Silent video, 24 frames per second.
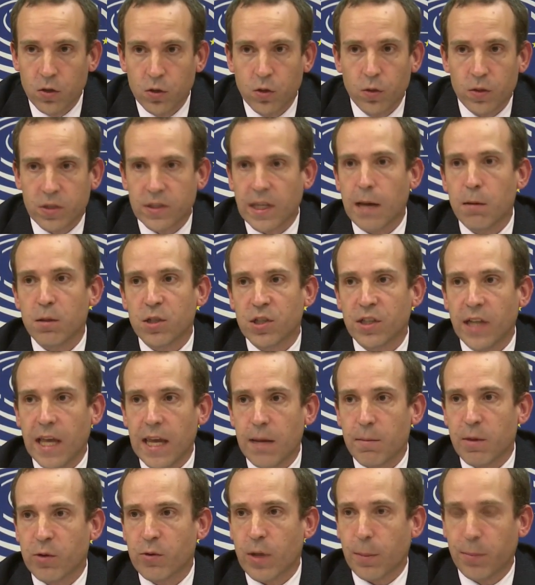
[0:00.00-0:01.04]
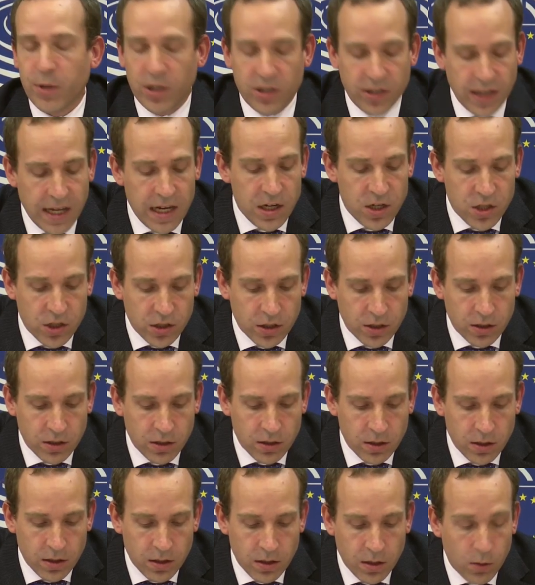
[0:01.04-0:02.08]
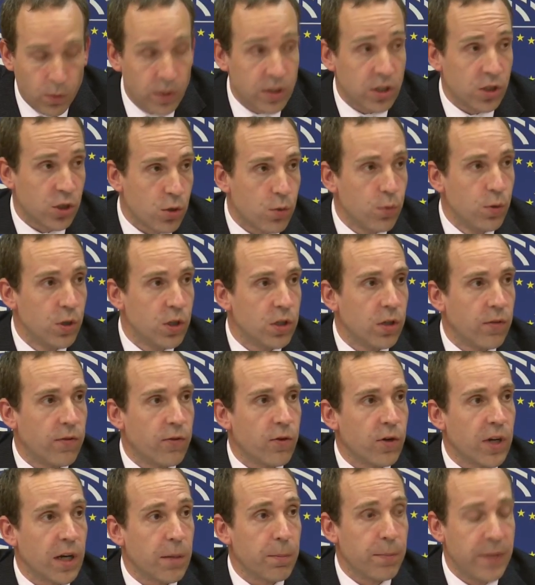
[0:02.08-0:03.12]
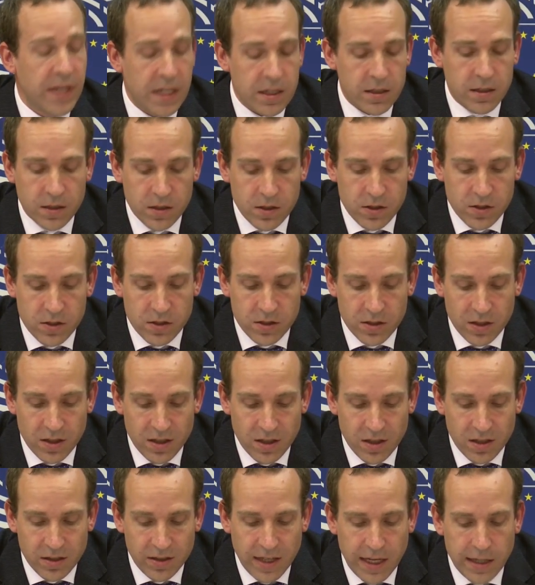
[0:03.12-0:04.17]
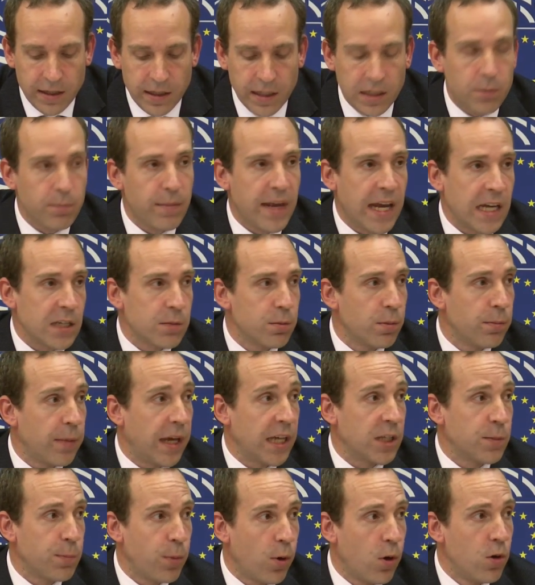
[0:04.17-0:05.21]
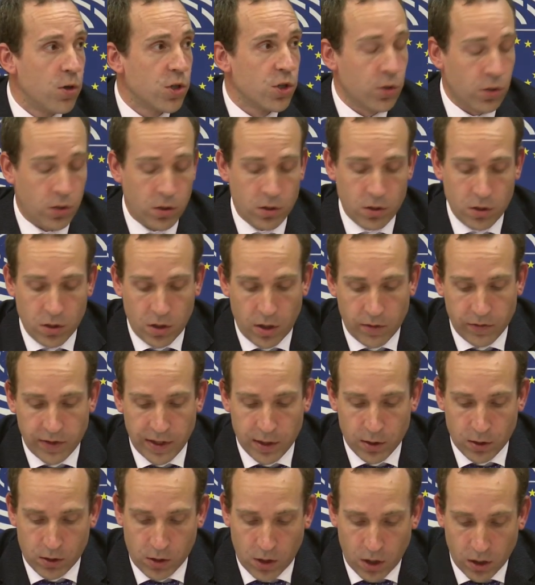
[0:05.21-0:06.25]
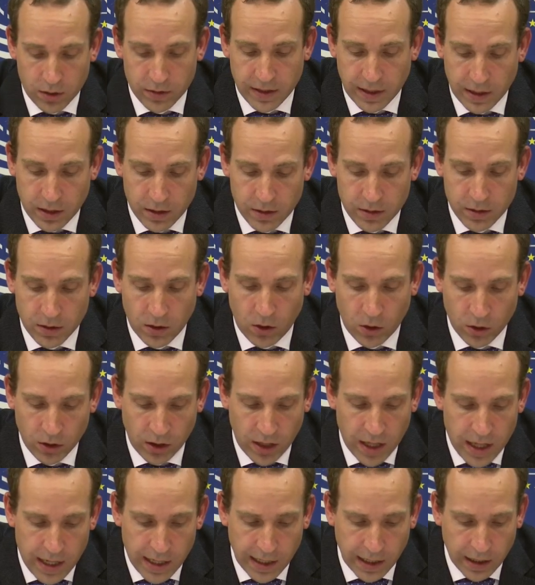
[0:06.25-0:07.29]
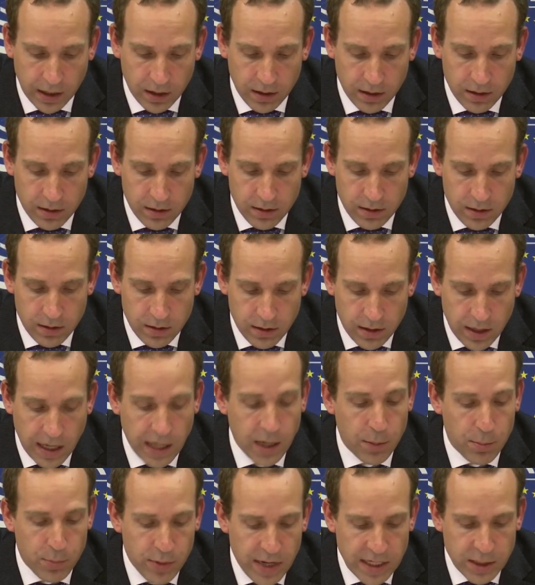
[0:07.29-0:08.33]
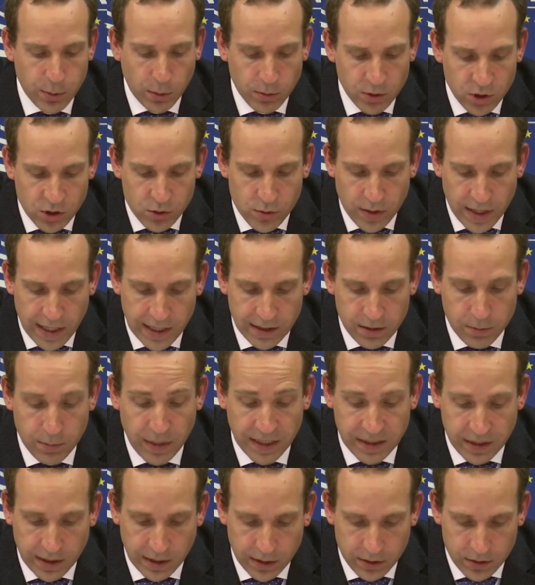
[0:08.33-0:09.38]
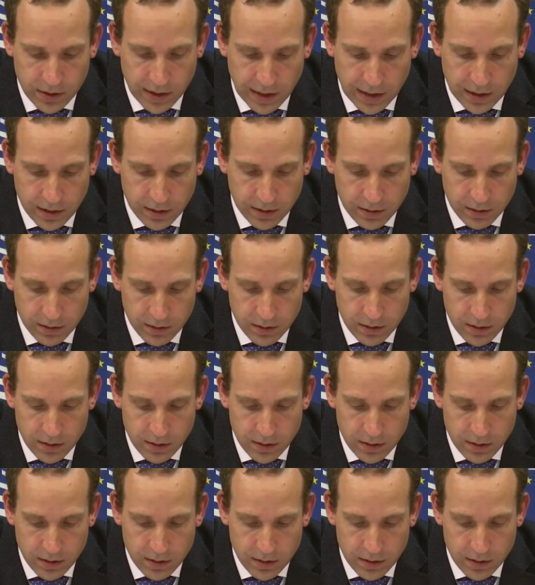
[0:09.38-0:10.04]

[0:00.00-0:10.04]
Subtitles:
To establish name and reputation, which is crucial for their business, they need maximum exposure of their content online. And a press publisher's right might hinder that.